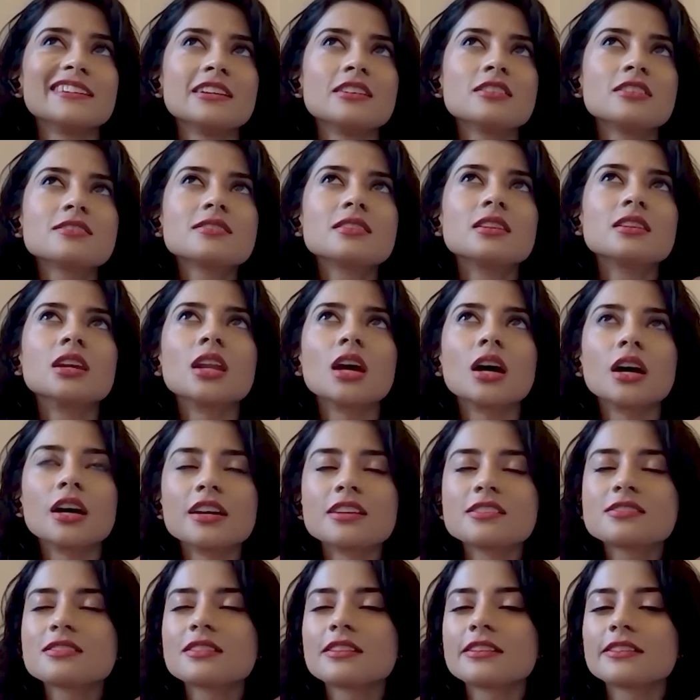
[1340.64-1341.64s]
it's
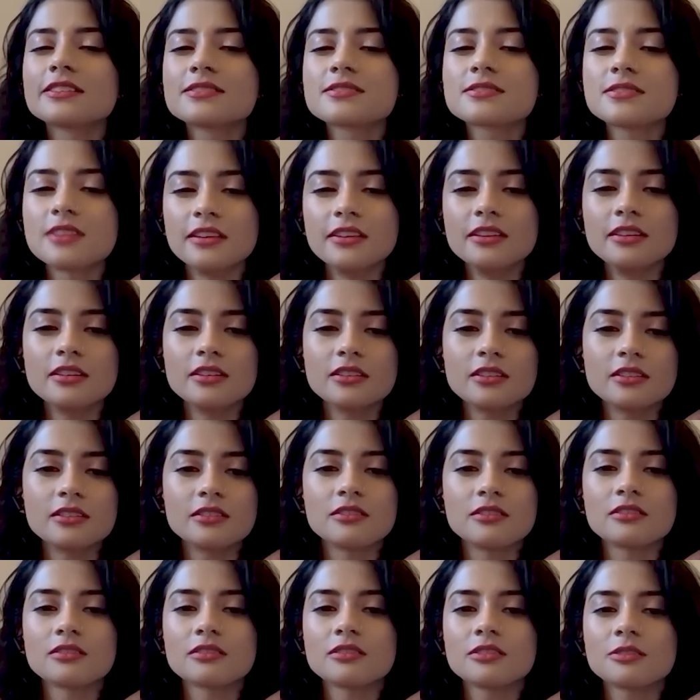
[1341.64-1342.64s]
nice like
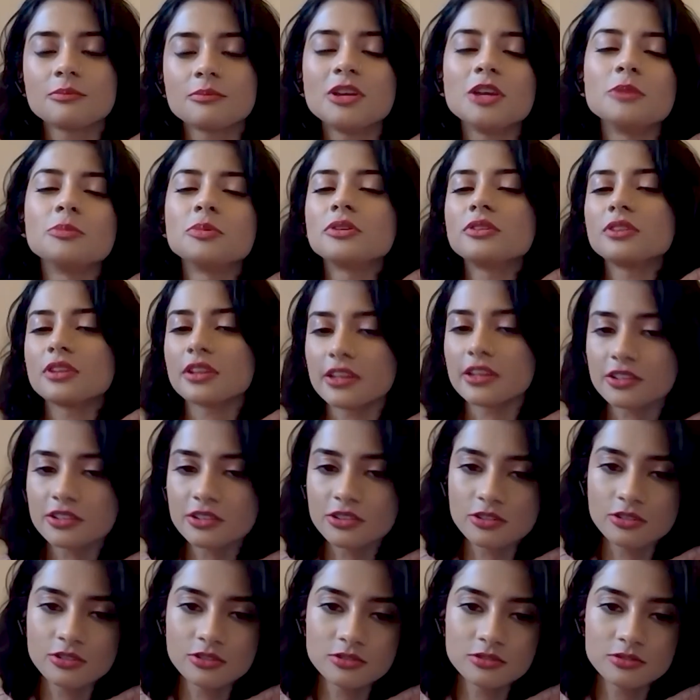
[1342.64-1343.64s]
seeing people like
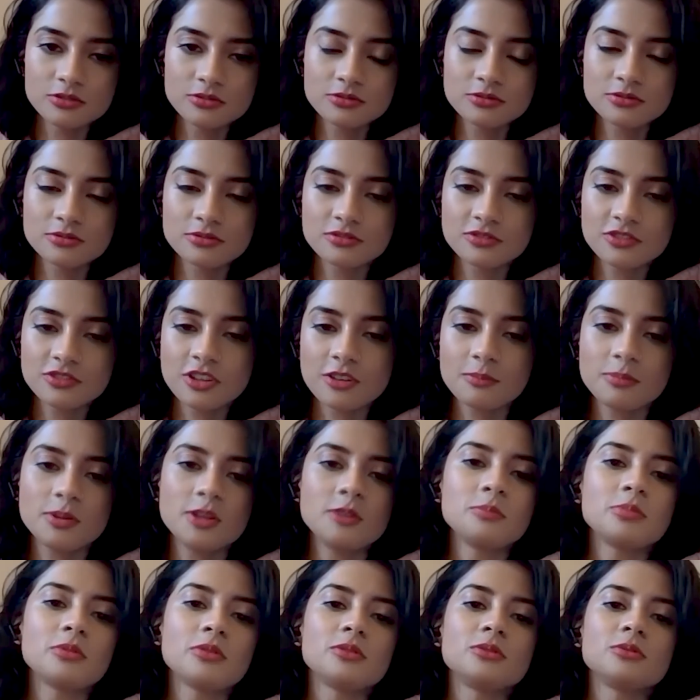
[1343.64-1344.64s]
you and
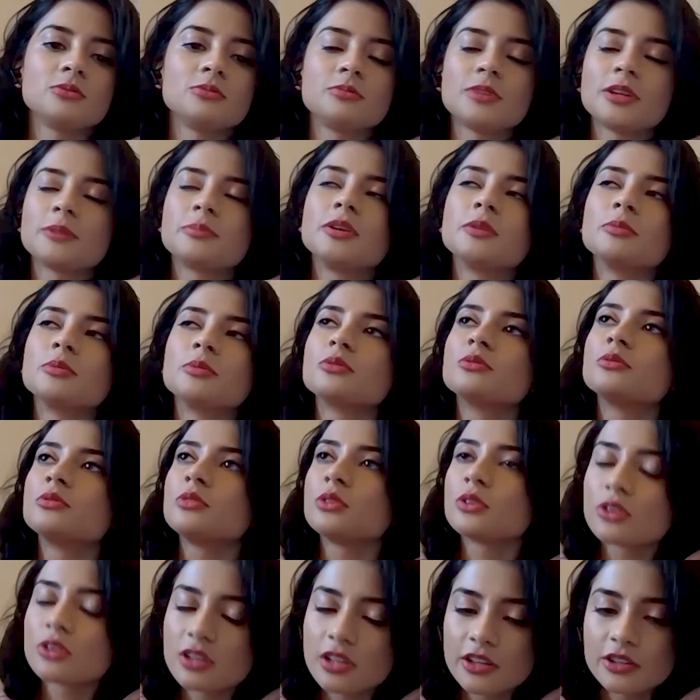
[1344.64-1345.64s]
people
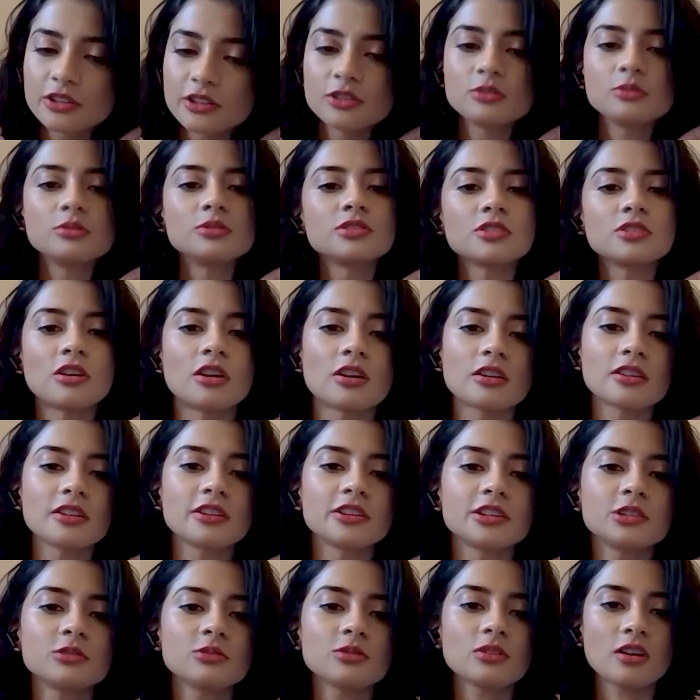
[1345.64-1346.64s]
who look like you, who talk
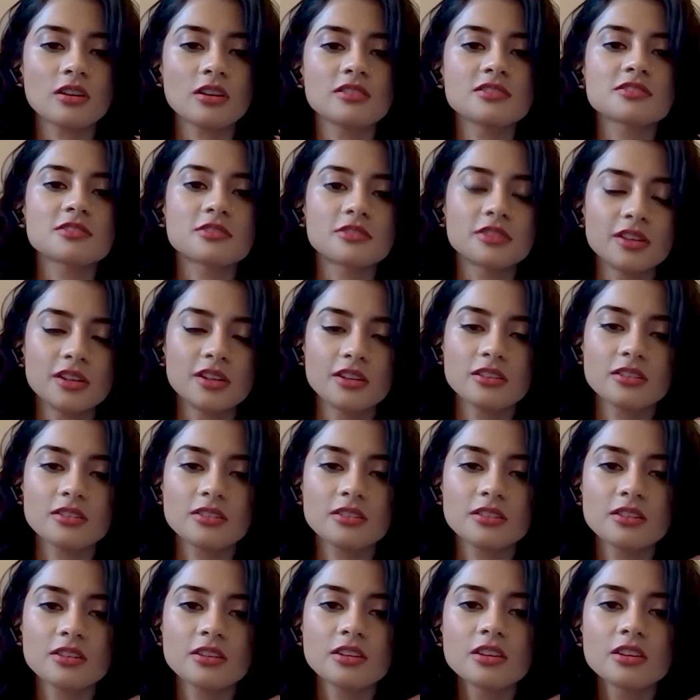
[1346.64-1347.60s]
like you on screen.